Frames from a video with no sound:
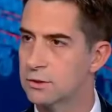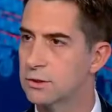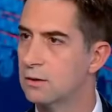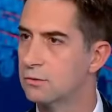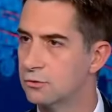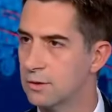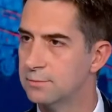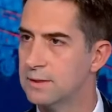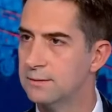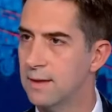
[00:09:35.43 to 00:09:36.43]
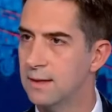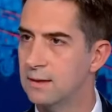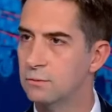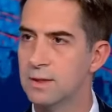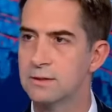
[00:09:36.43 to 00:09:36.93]
Donald Trump did that.
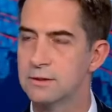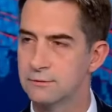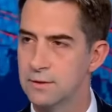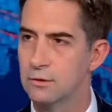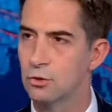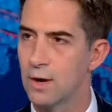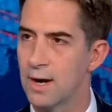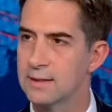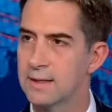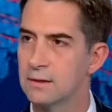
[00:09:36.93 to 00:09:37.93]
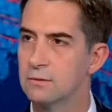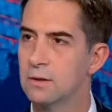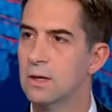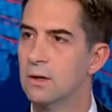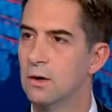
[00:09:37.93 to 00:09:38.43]
We had a severe crackdown
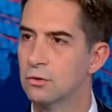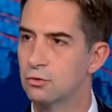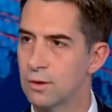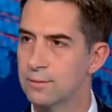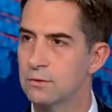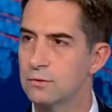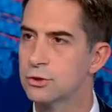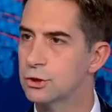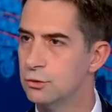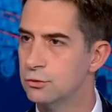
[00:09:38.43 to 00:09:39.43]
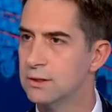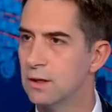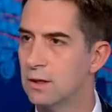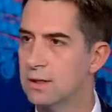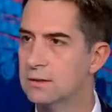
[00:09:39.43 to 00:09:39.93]
on criminals using
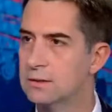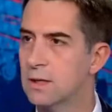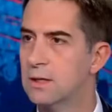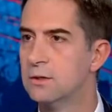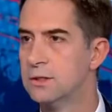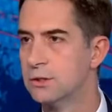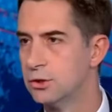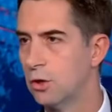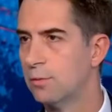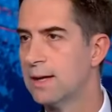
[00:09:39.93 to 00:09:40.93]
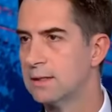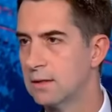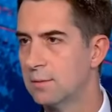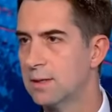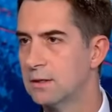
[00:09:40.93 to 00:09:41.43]
guns. Thank you. Since Joe Biden and
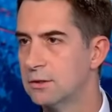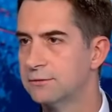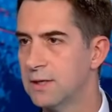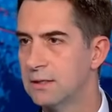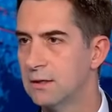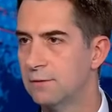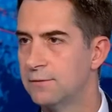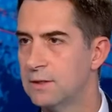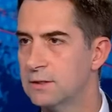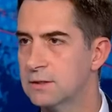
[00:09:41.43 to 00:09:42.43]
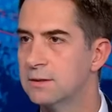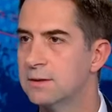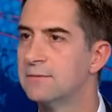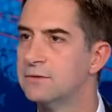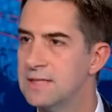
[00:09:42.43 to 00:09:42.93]
Kamala Harris have taken office, they
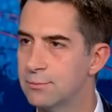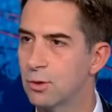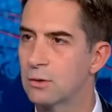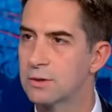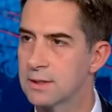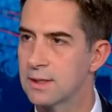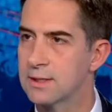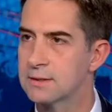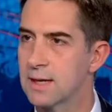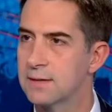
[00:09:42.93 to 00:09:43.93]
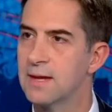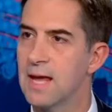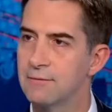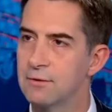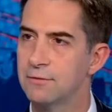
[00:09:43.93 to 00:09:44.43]
have deprioritized that. They
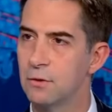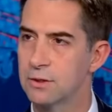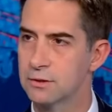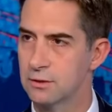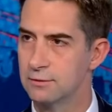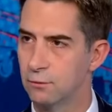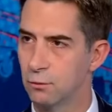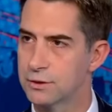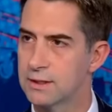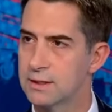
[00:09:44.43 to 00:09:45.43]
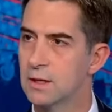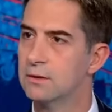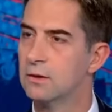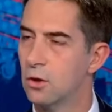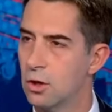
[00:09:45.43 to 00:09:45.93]
haven't focused on enforcing
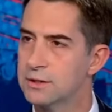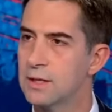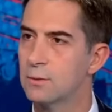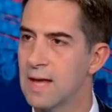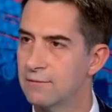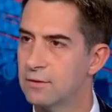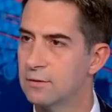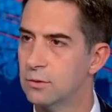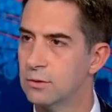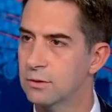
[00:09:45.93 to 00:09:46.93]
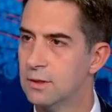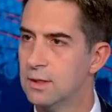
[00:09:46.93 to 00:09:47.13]
the laws that we have on the book.